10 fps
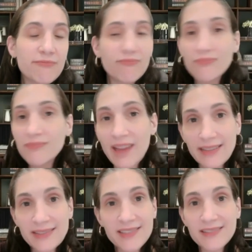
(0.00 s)

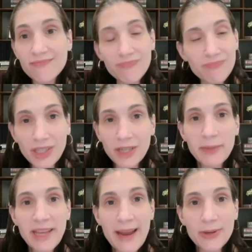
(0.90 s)
that's going to
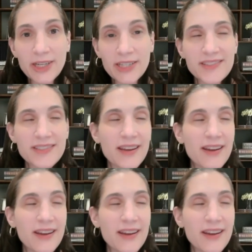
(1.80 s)
be how it is.